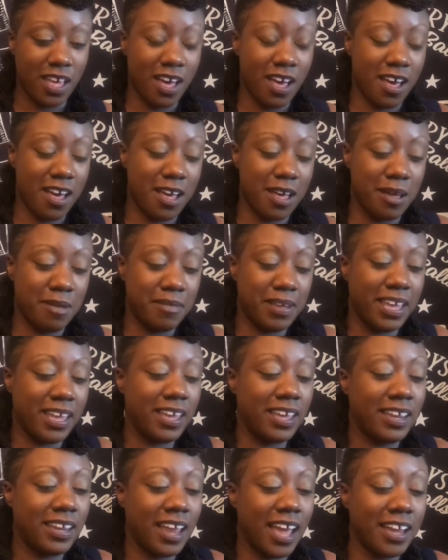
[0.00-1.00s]

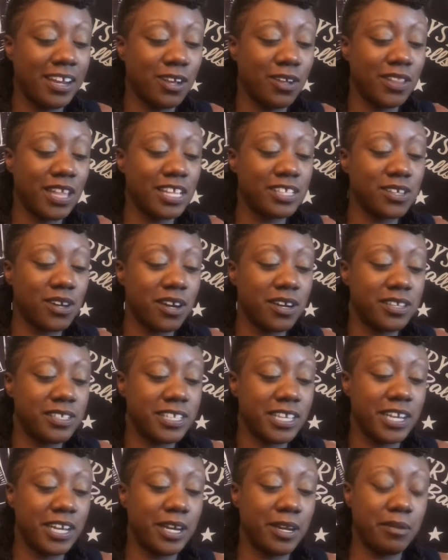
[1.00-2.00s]
And I know that's hard to
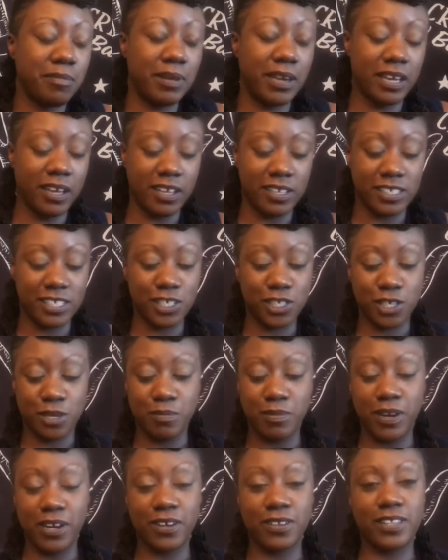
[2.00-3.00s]
hear because it's your
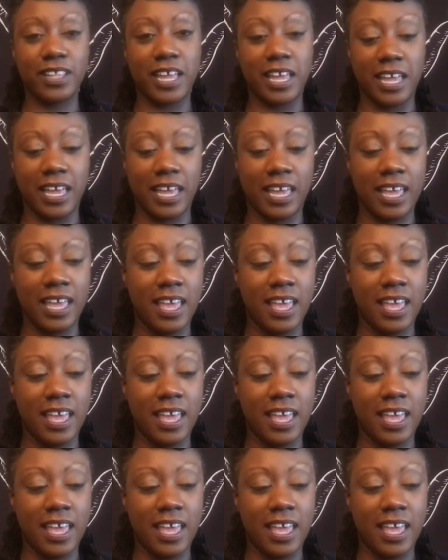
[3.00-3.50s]
birthday,